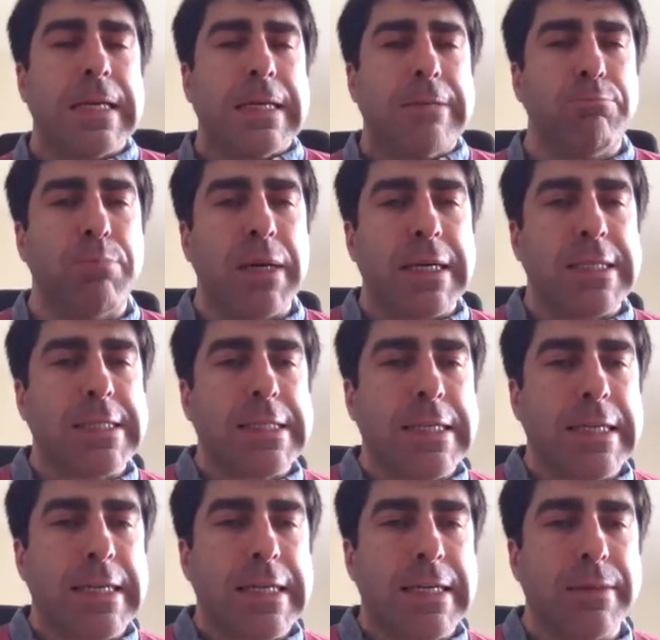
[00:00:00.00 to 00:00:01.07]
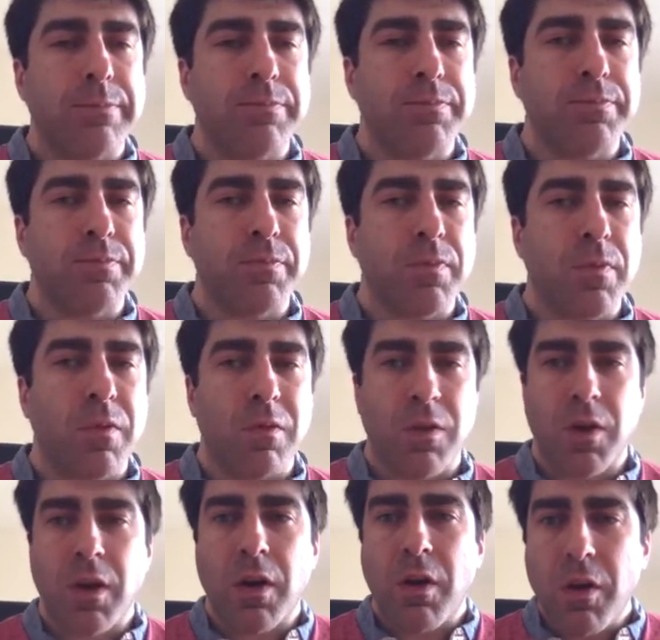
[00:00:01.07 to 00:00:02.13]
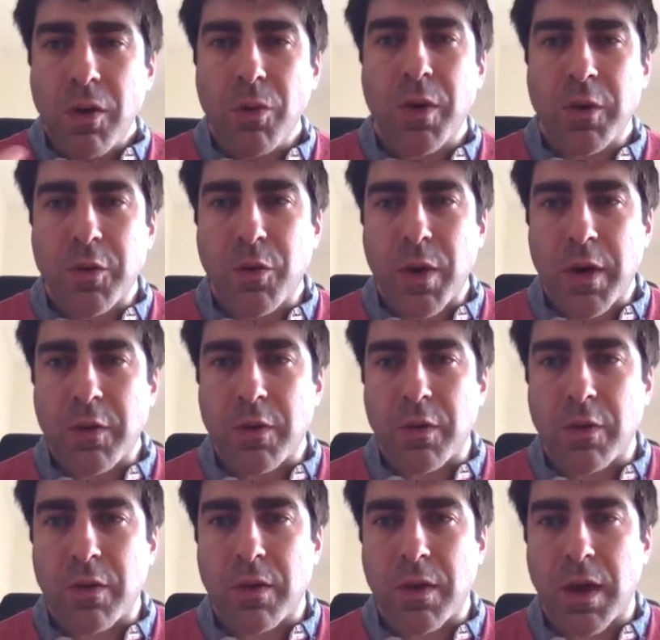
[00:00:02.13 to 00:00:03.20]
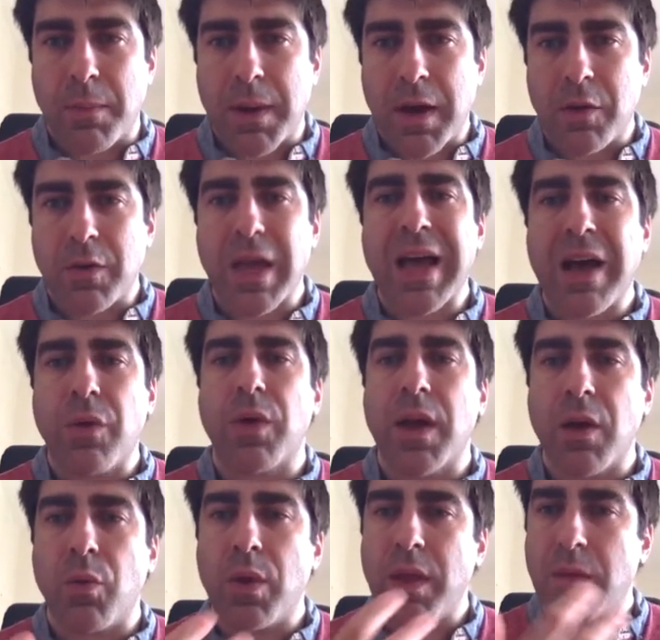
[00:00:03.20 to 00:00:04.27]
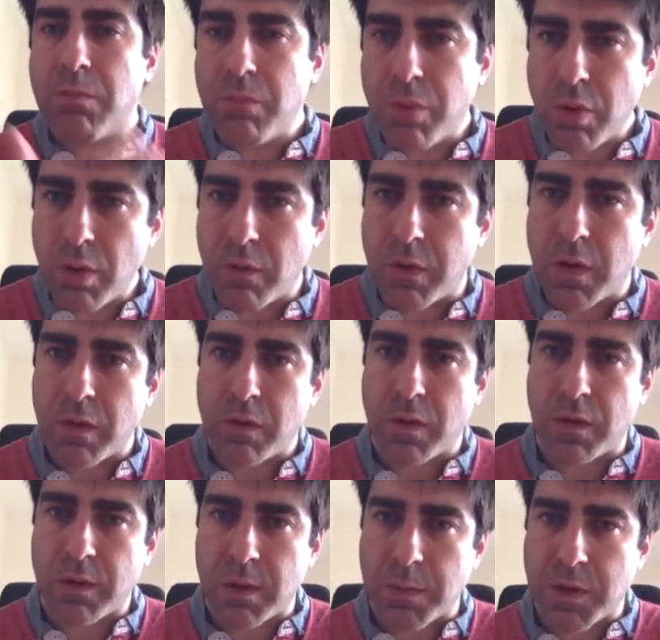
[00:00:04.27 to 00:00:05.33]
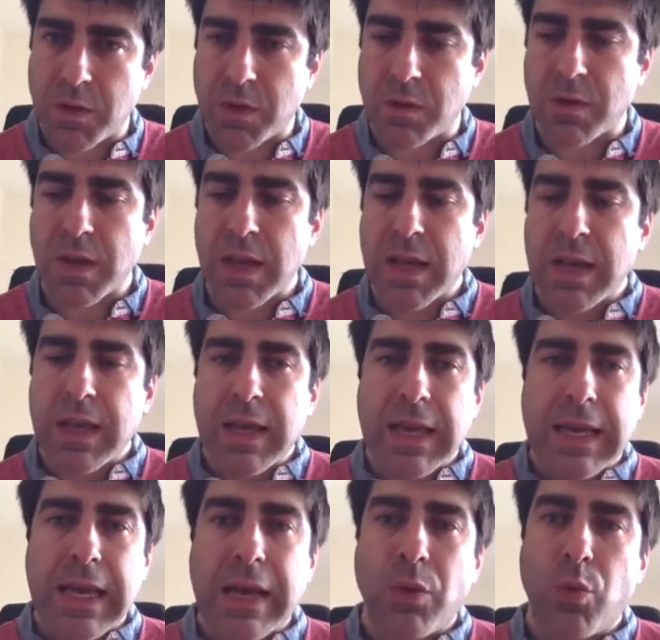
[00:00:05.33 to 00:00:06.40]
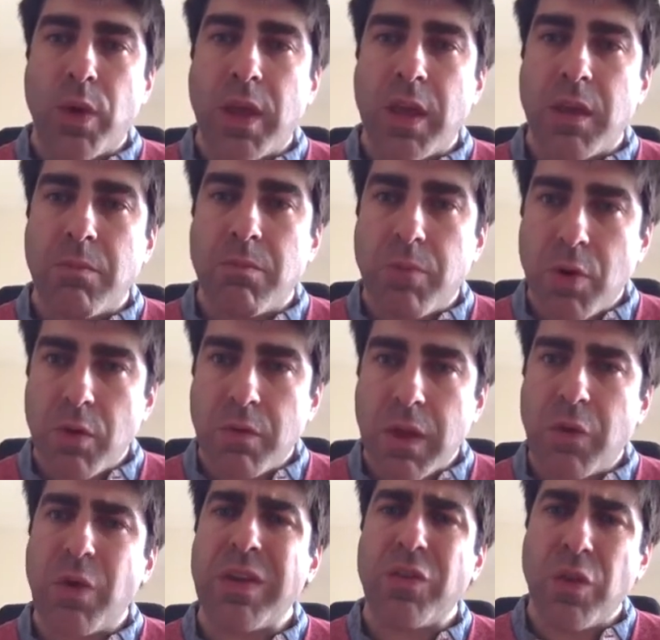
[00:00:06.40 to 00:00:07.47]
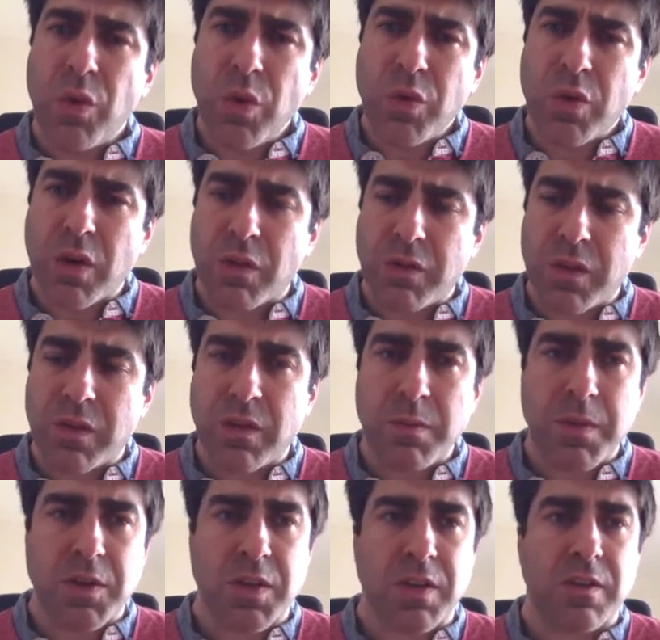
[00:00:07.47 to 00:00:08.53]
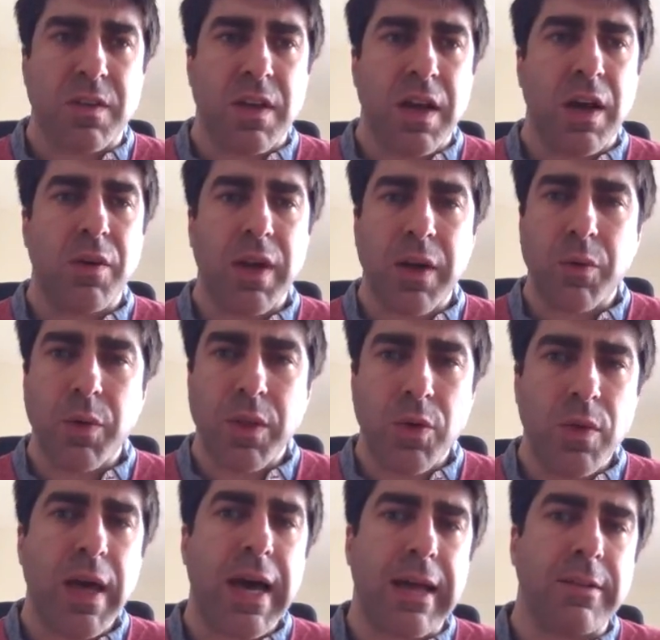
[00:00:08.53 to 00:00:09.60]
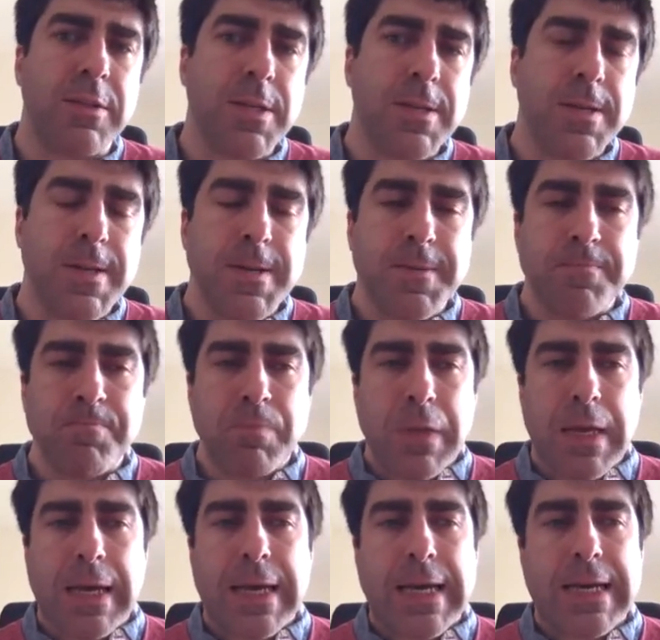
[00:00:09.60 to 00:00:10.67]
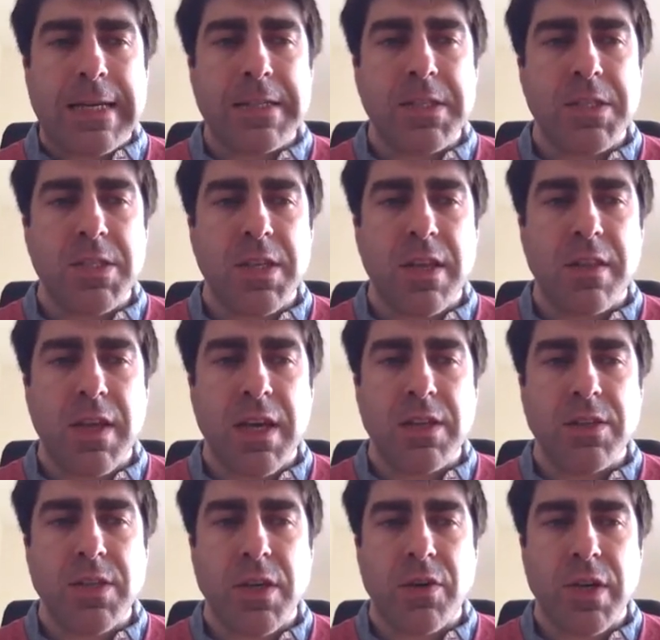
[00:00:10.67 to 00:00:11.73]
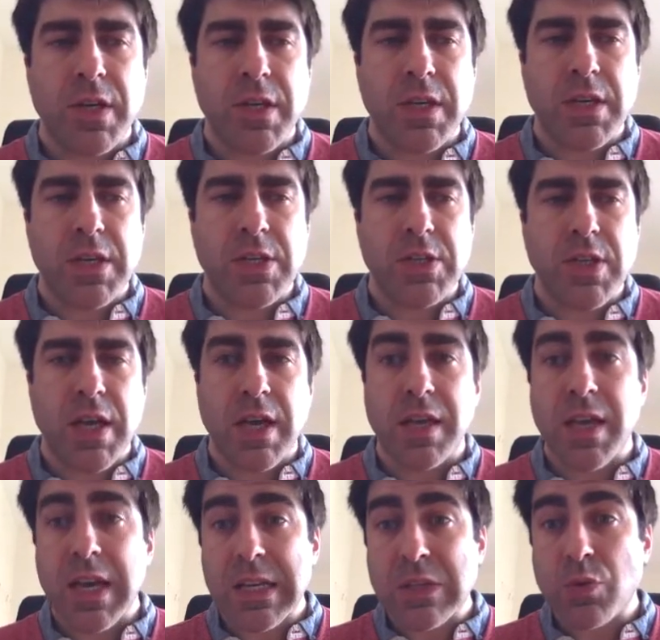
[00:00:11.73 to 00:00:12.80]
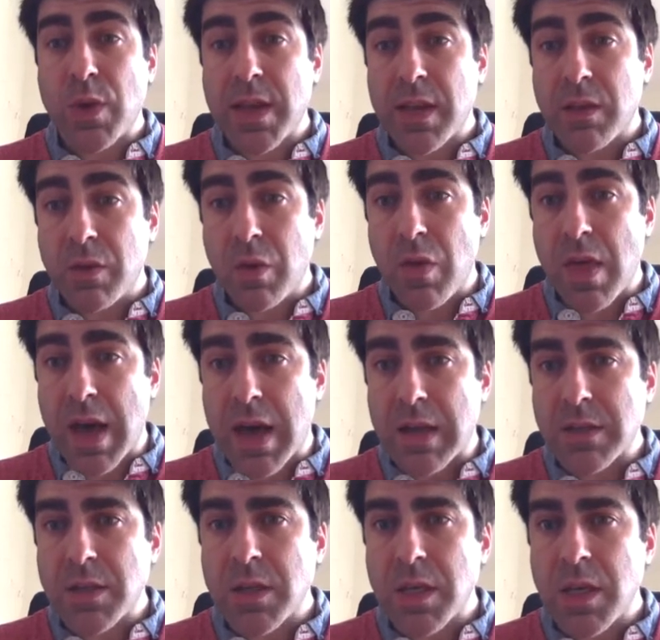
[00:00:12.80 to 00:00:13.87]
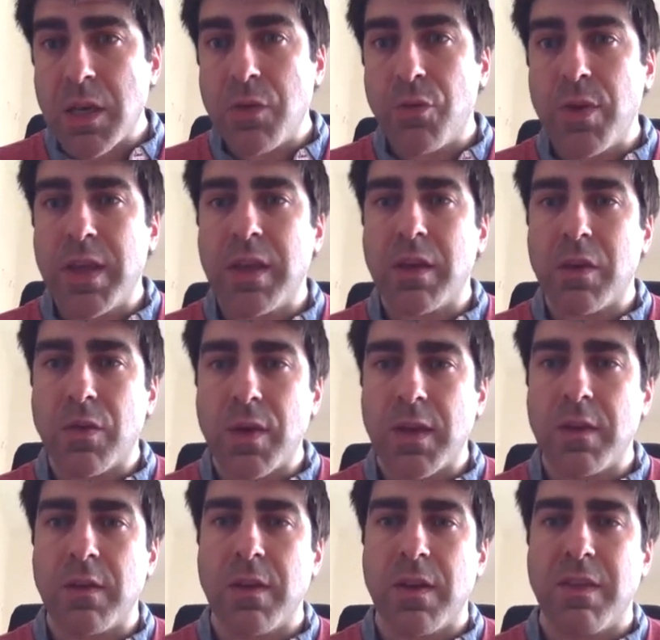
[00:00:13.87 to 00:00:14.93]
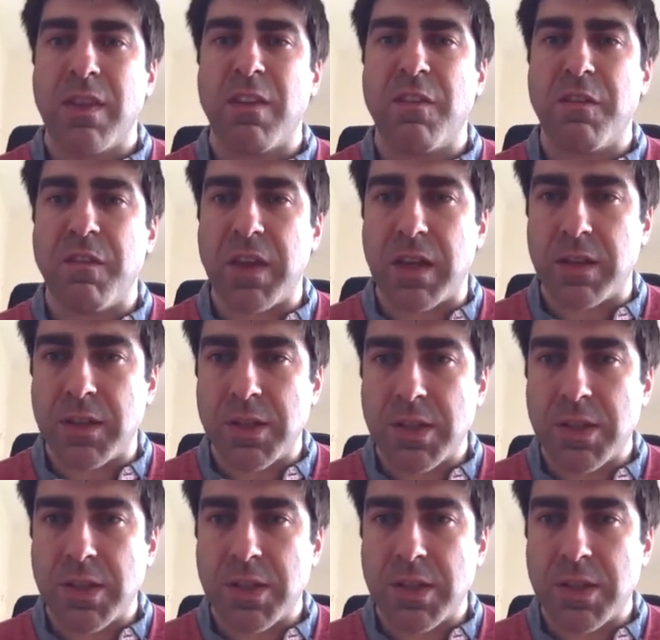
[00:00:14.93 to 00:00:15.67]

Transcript: But there are always questions about how can we improve these images. Can we improve the resolution of these images? How can we do that? And the answer is yes, we can do that if we increase the field